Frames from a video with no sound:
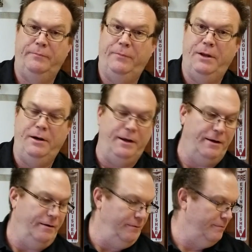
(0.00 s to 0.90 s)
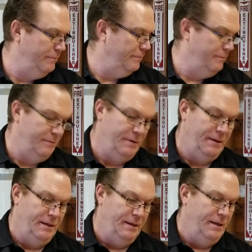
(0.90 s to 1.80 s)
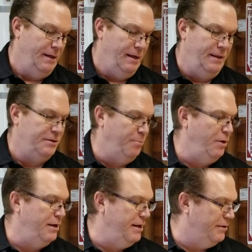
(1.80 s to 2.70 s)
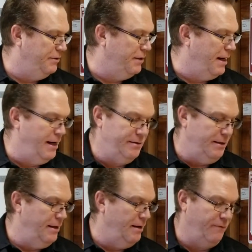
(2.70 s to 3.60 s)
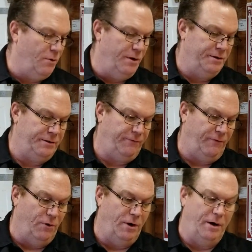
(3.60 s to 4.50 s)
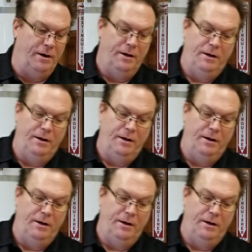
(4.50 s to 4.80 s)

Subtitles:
There you go. This is a pretty decent size. And then, of course, for